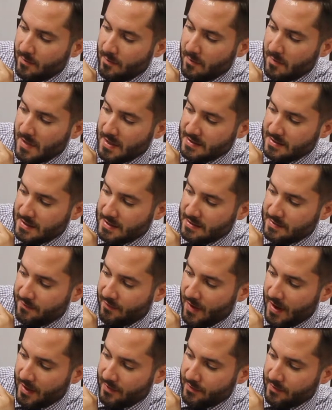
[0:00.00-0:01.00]
miss his
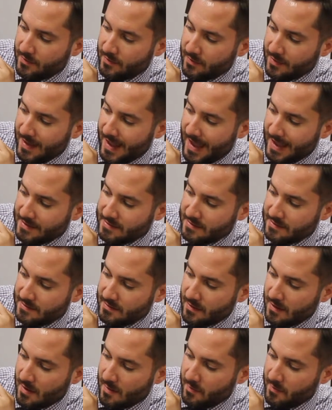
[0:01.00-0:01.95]
father less,